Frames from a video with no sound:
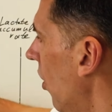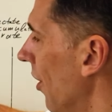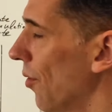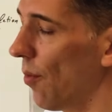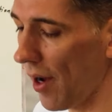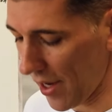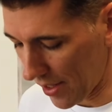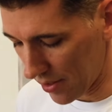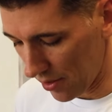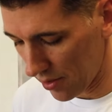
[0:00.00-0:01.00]
on the
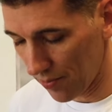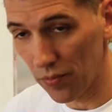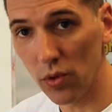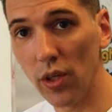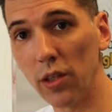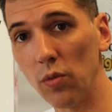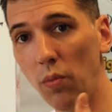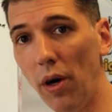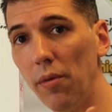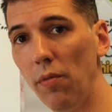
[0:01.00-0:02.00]
y-axis. So that's
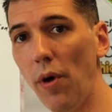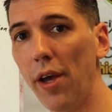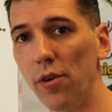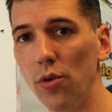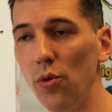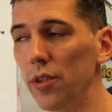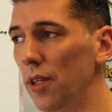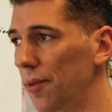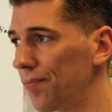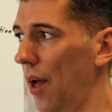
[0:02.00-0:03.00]
one way to use
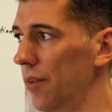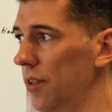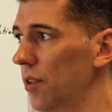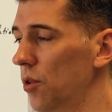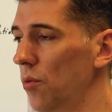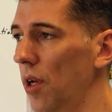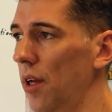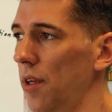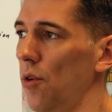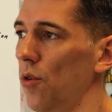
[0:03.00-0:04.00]
it. And this is
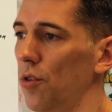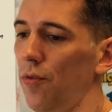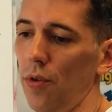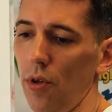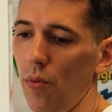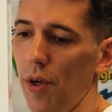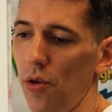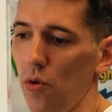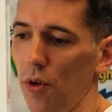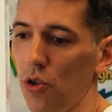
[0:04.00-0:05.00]
really useful when
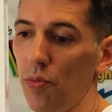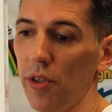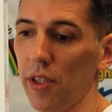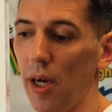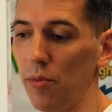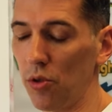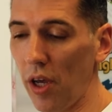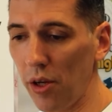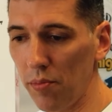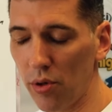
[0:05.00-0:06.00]
you want to prescribe
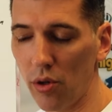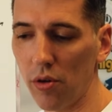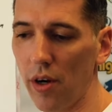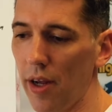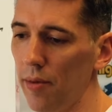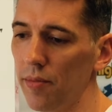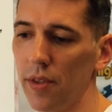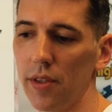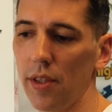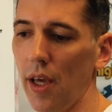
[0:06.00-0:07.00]
training
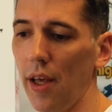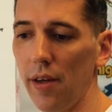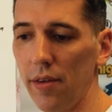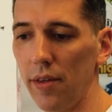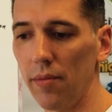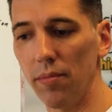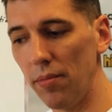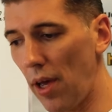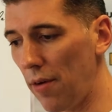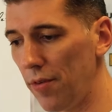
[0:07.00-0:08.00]
programs and
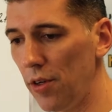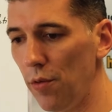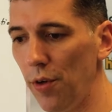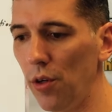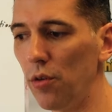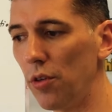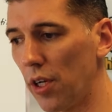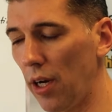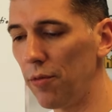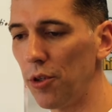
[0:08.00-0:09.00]
have individual
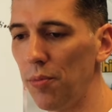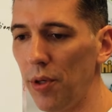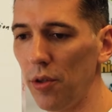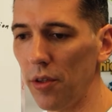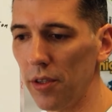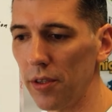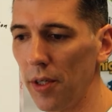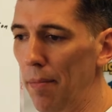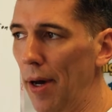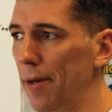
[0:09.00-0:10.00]
recovery
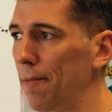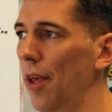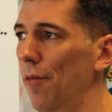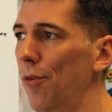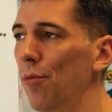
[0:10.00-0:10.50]
periods. But if